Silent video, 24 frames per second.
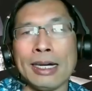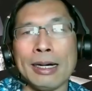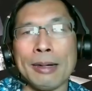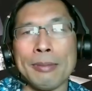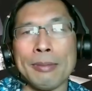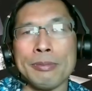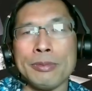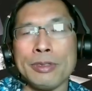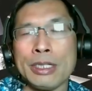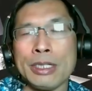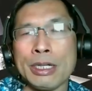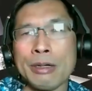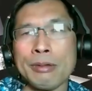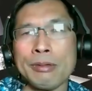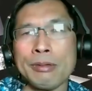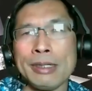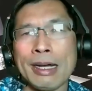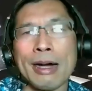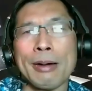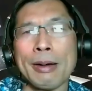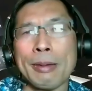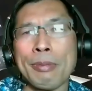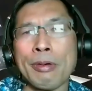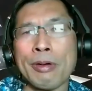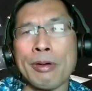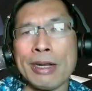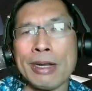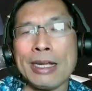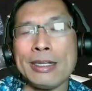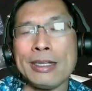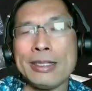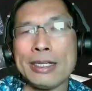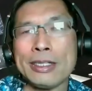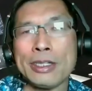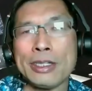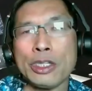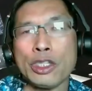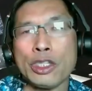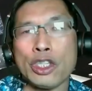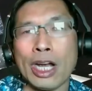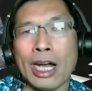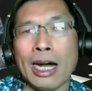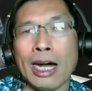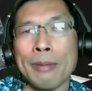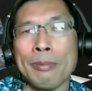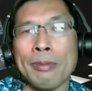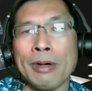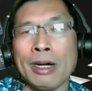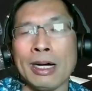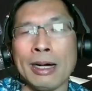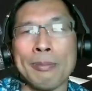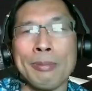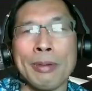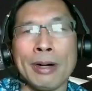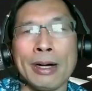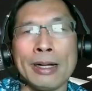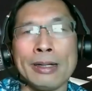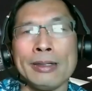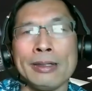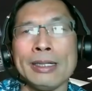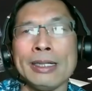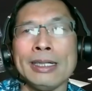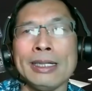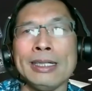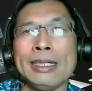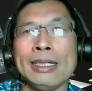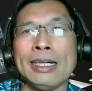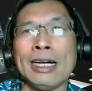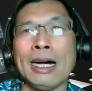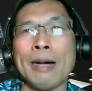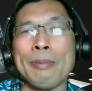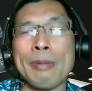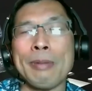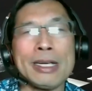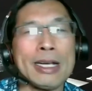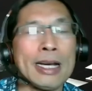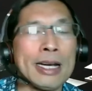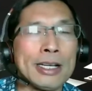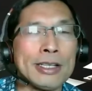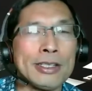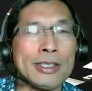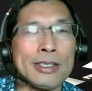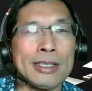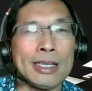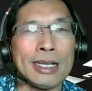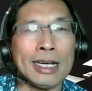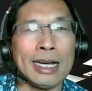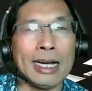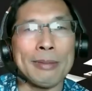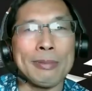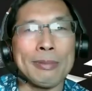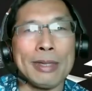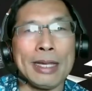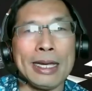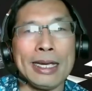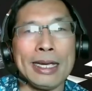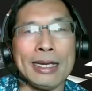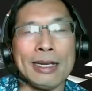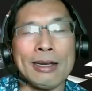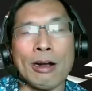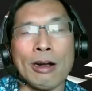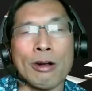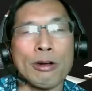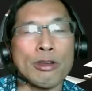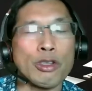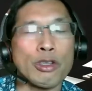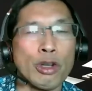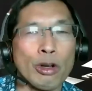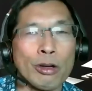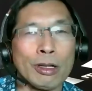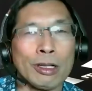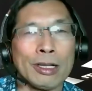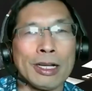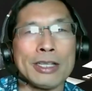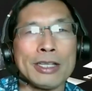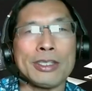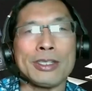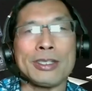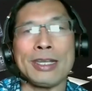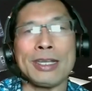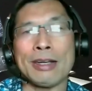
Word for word: do you know a pretty decent job, but uh, because uh, they are journalists.